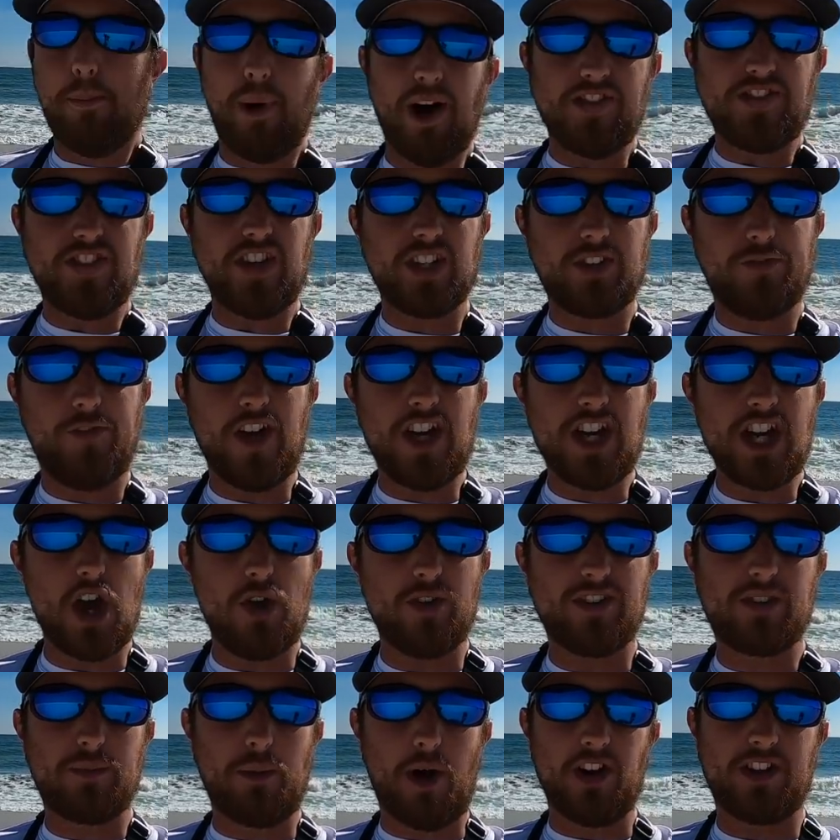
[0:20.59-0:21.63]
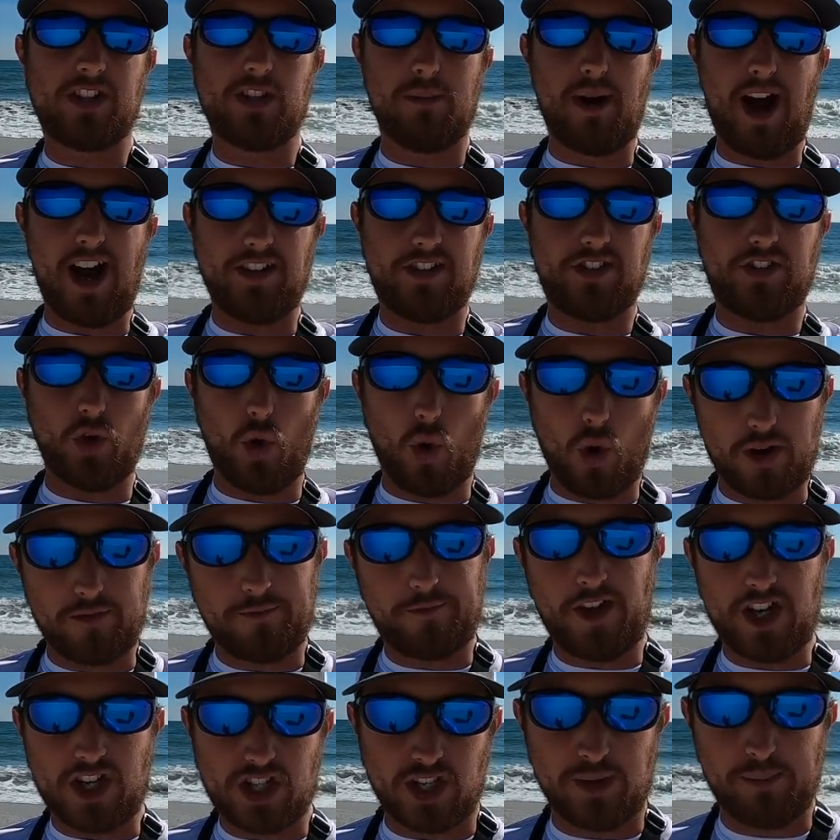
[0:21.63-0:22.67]
But this video is sponsored by SORD
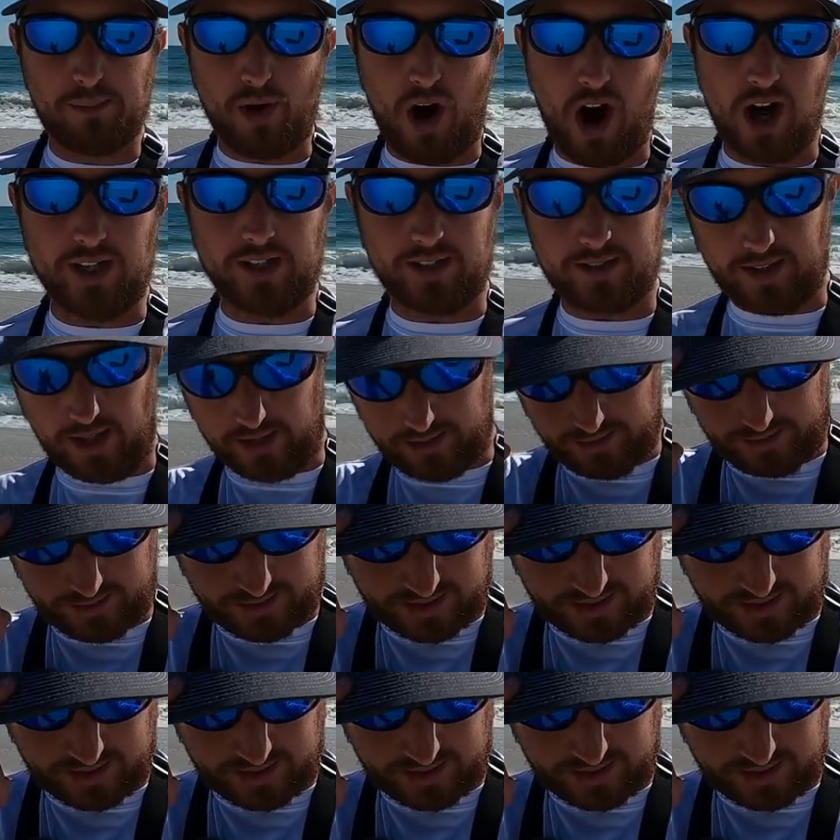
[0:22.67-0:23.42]
Fishing Products. As you